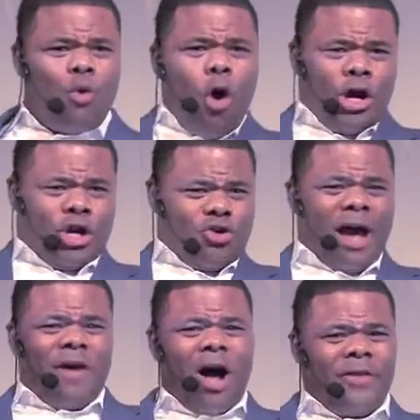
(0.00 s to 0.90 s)
rewarded,
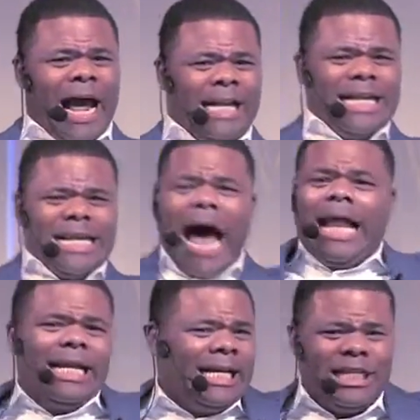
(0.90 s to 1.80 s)
you have all that
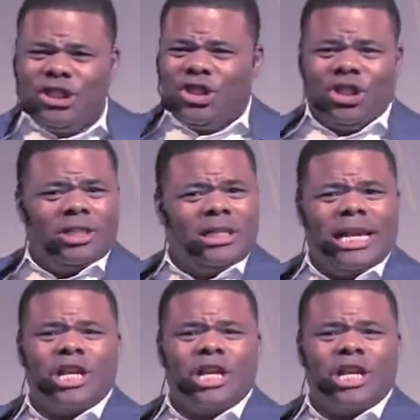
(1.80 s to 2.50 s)
knowledge,